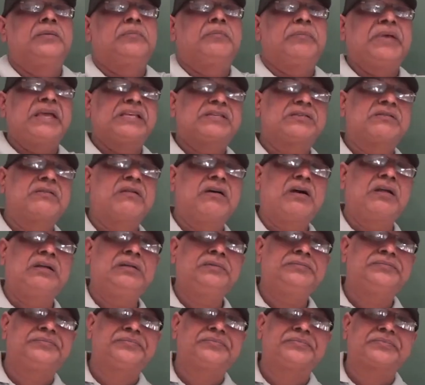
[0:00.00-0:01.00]
based on
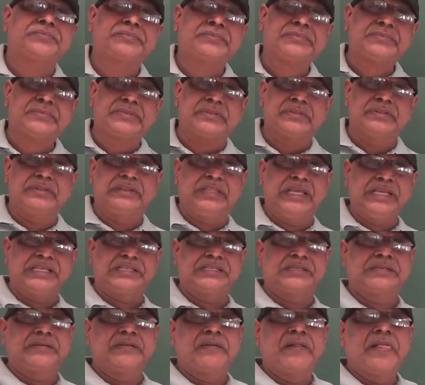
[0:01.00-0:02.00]

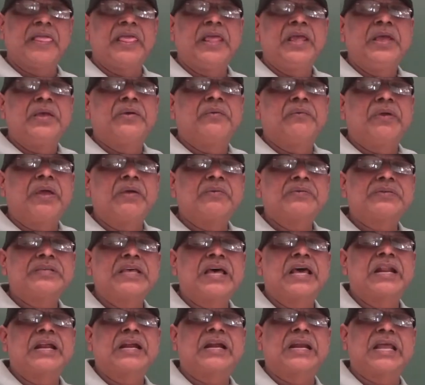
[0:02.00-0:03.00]
this waves
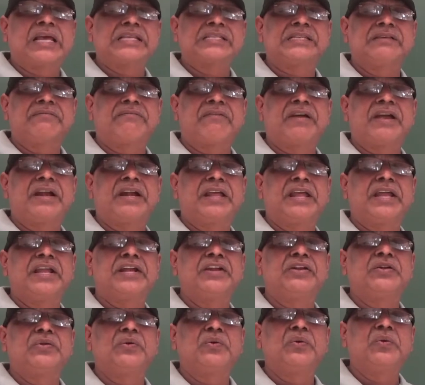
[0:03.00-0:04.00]
are classified
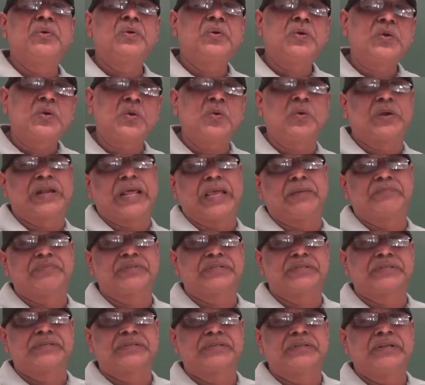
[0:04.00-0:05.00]
into two
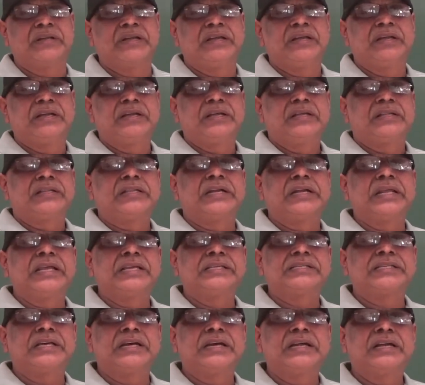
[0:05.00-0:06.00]
types. That
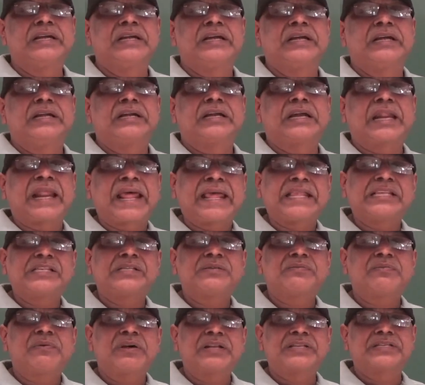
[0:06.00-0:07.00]
is
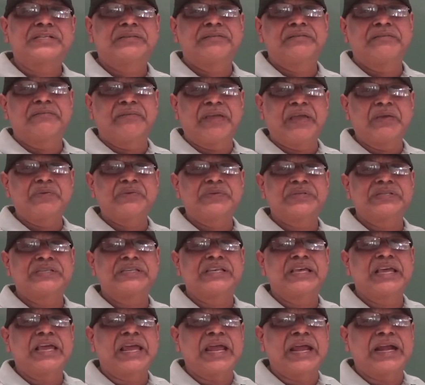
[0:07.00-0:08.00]
transverse
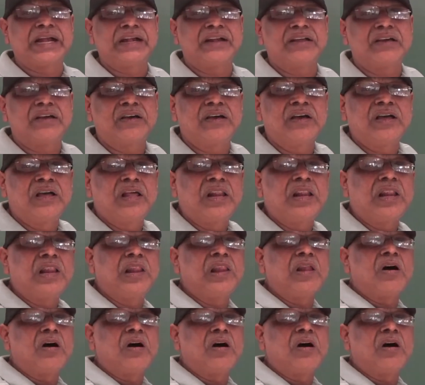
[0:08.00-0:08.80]
waves and